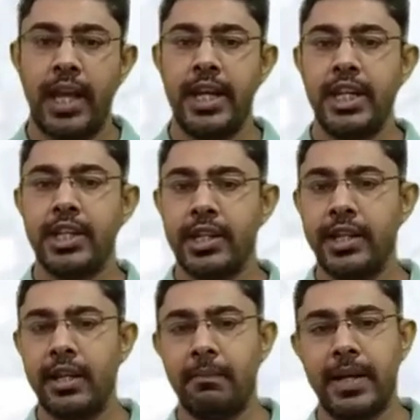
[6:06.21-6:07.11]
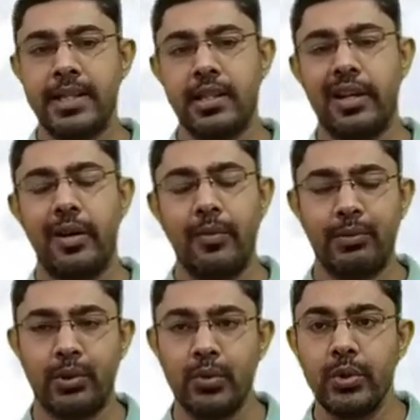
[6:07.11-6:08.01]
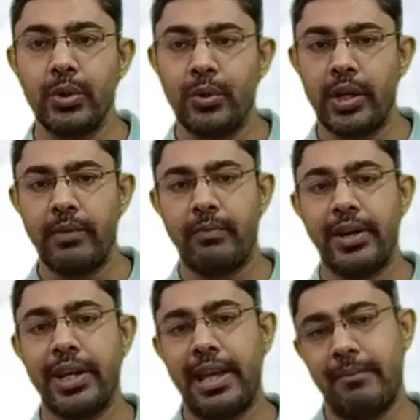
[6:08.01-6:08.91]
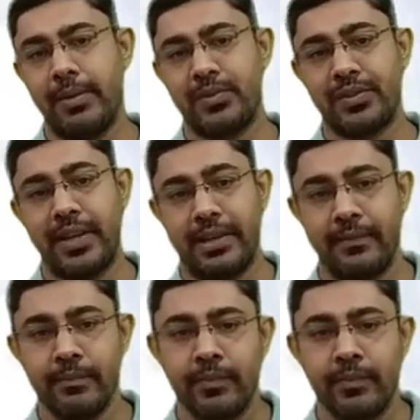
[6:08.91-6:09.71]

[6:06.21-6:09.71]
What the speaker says: an internal pressure of 2 Newton per mm square.